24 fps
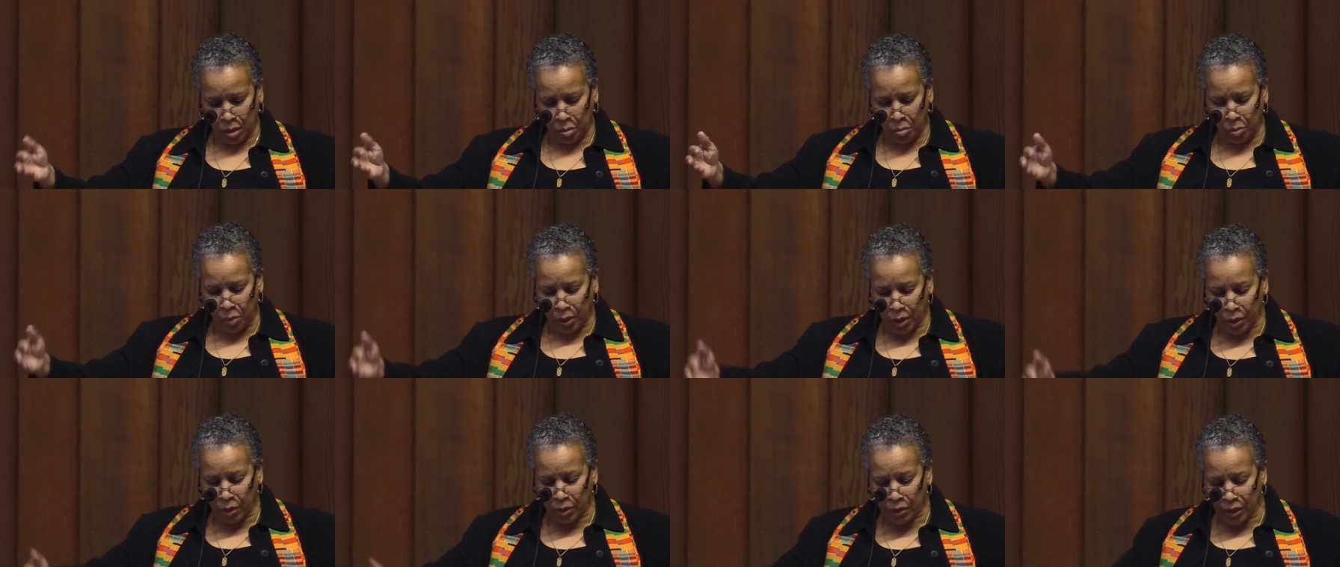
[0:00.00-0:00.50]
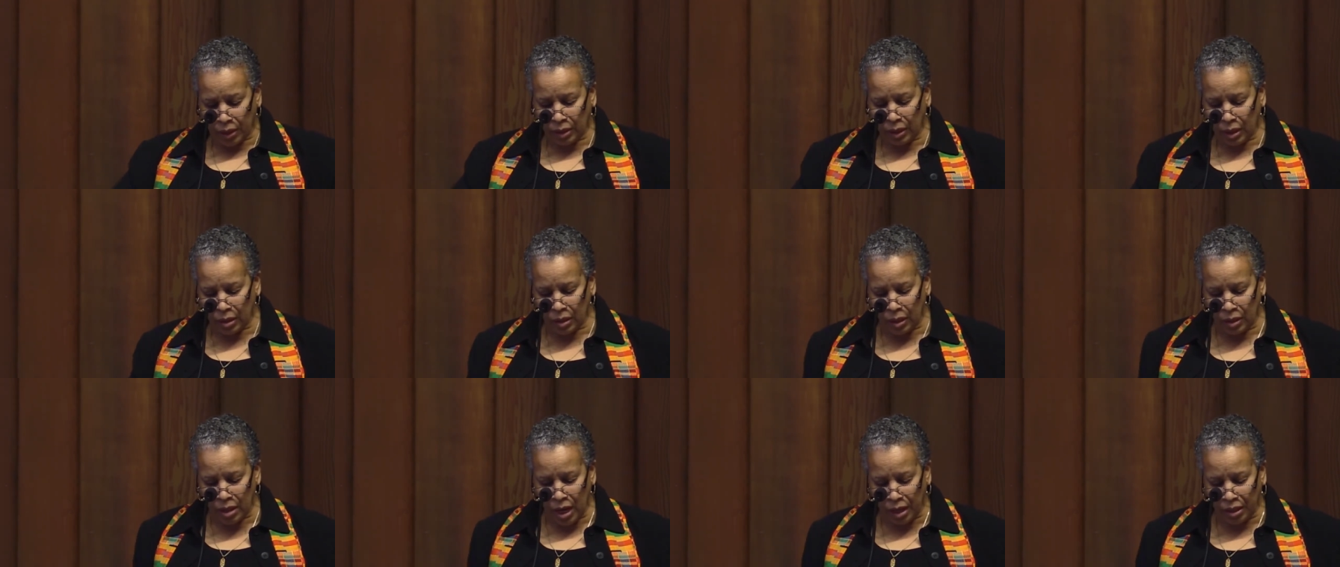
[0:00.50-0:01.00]
building
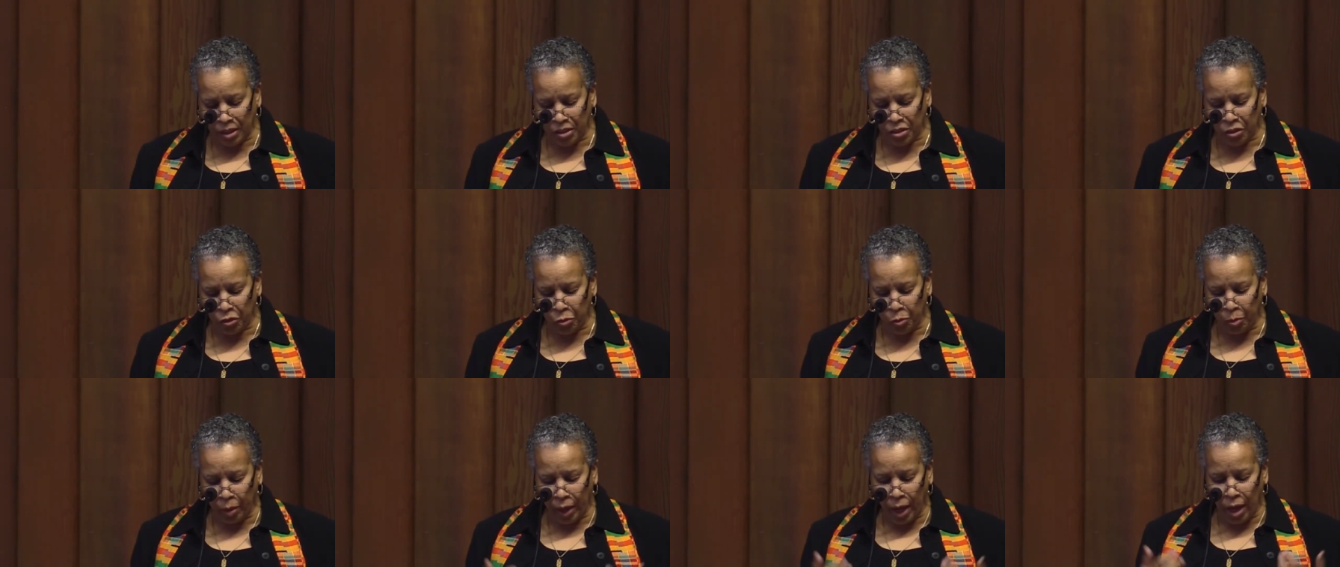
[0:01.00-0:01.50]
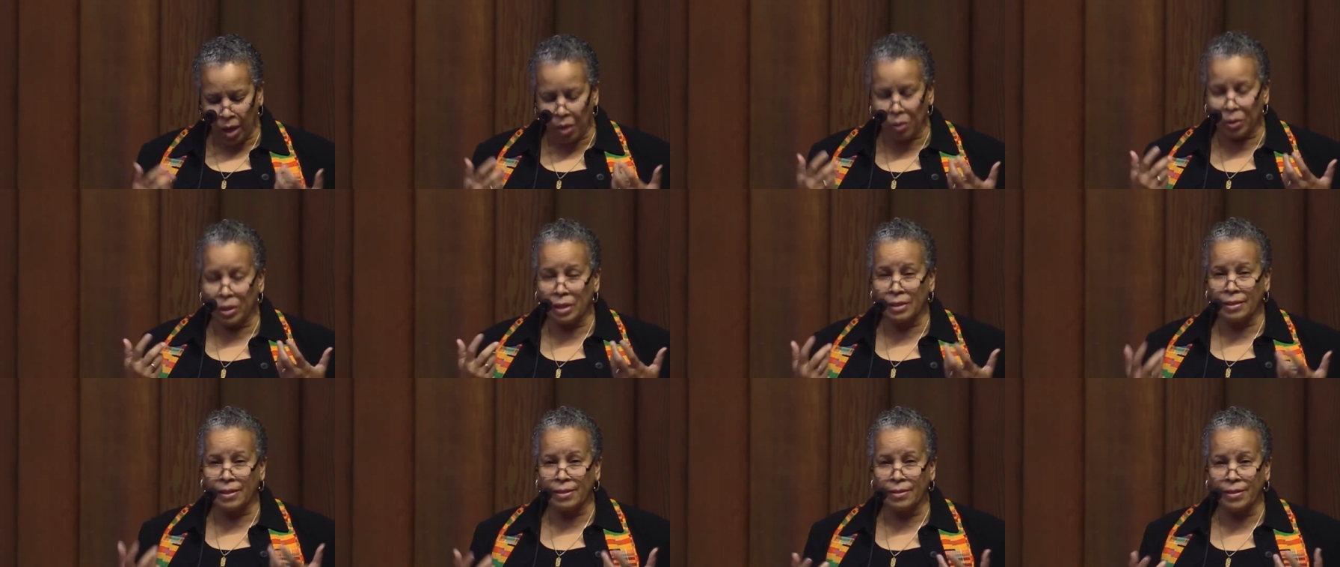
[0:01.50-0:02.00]
collective
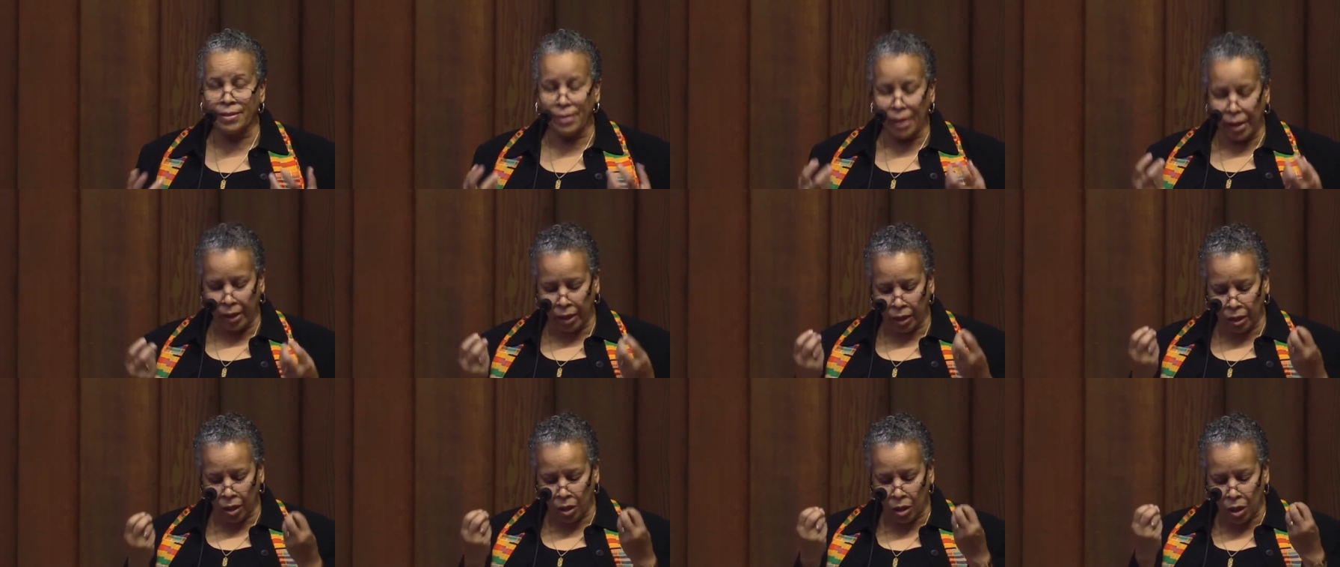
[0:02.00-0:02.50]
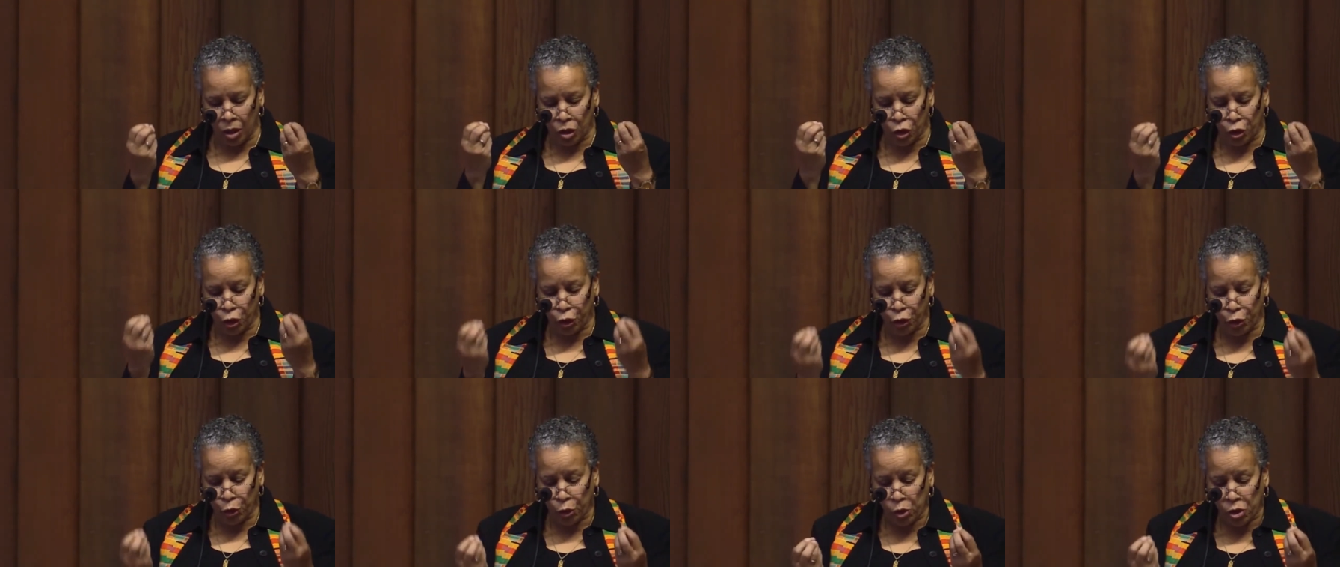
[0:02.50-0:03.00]
power to take on
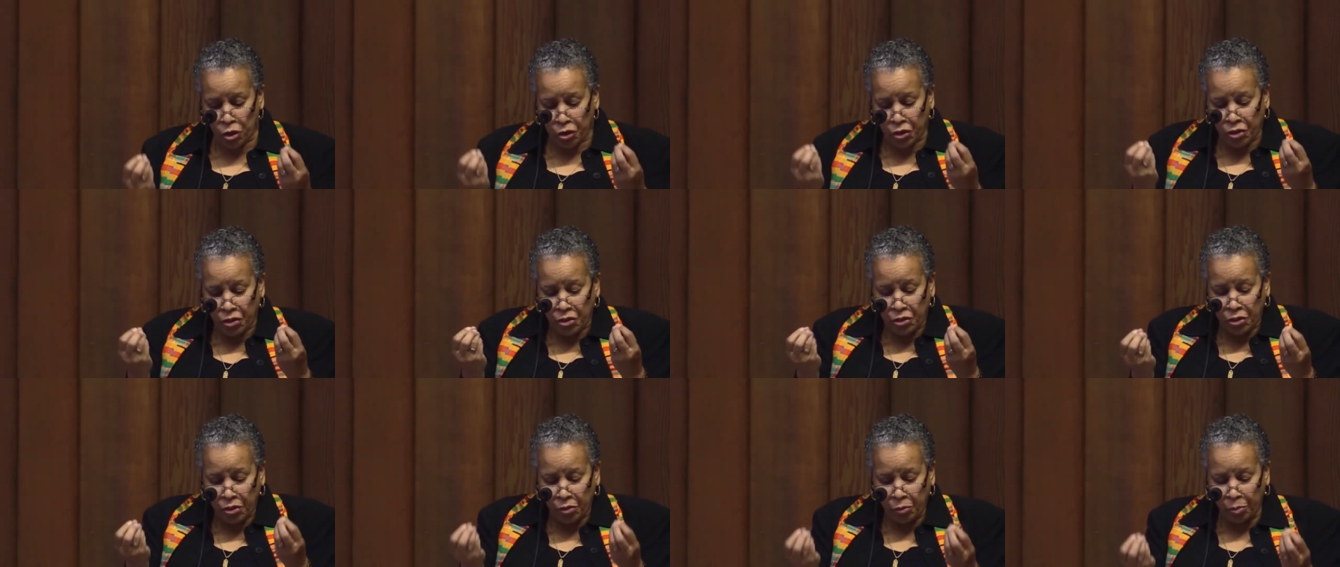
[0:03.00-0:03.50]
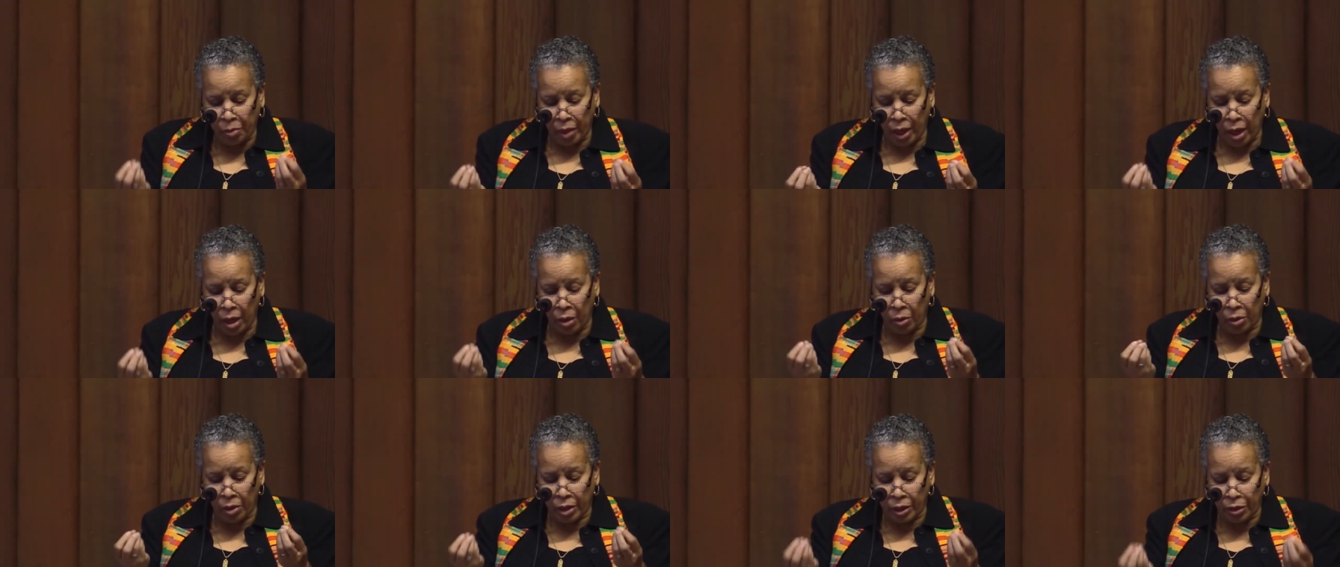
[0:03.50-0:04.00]
sources of
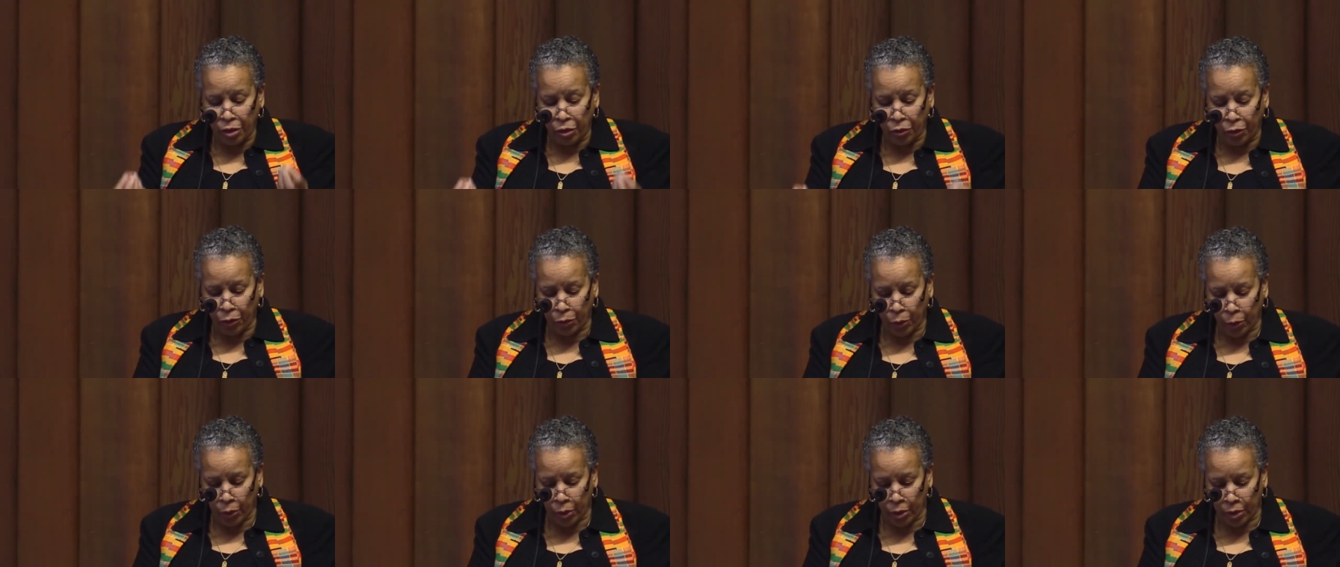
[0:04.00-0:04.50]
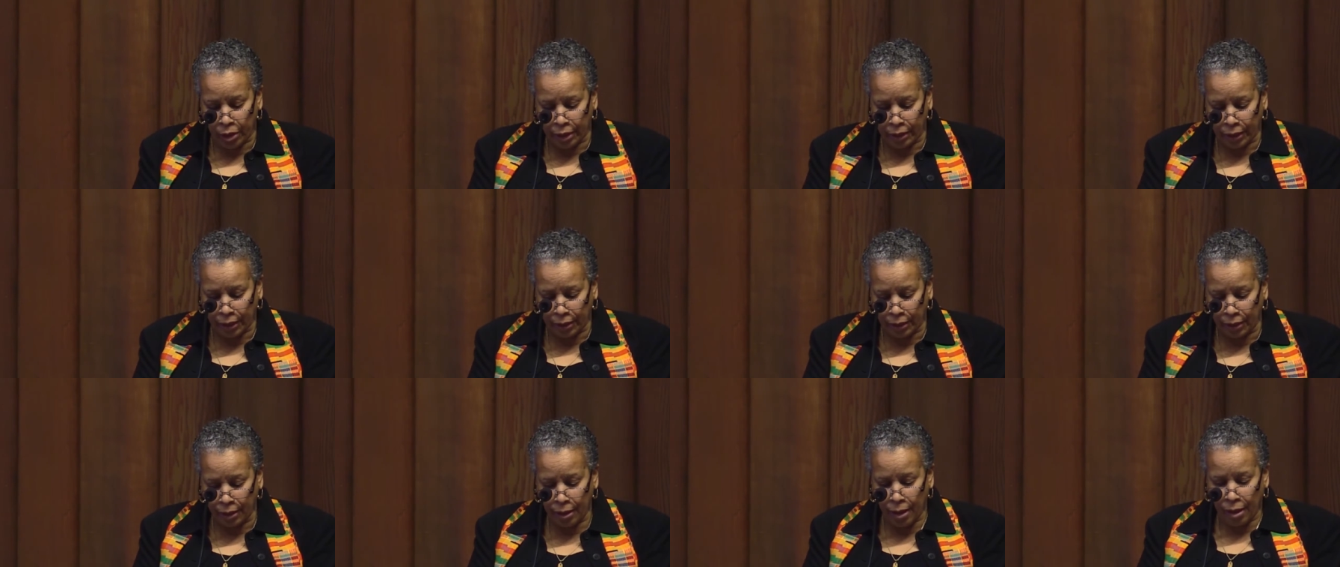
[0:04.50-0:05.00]
power and
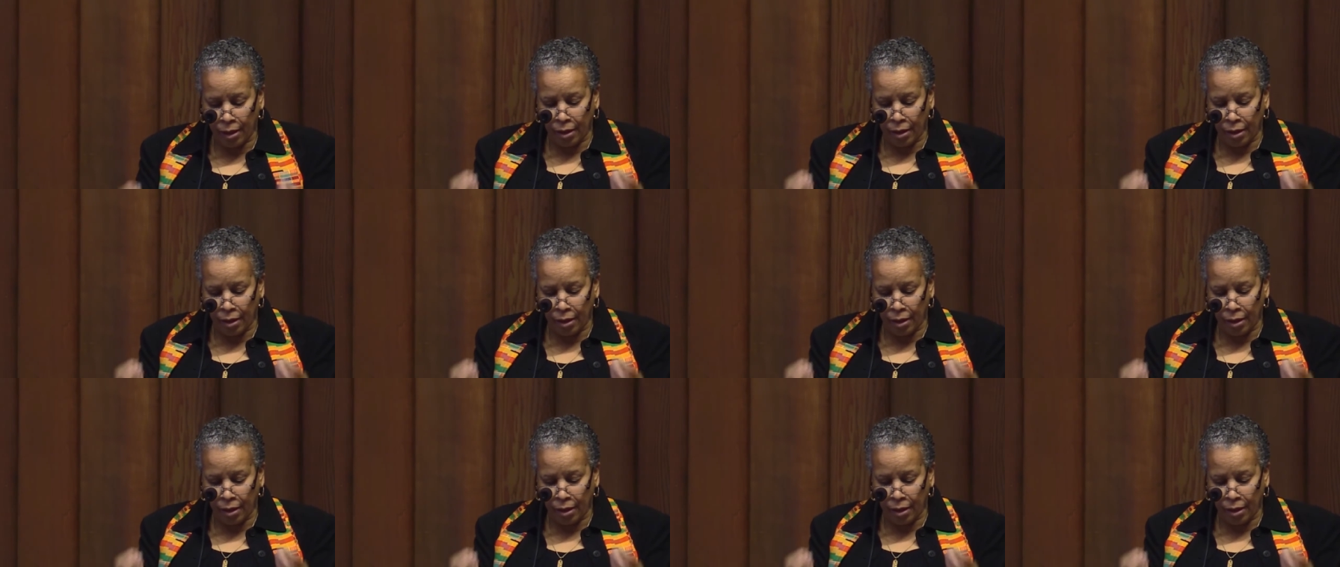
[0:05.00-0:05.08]
authority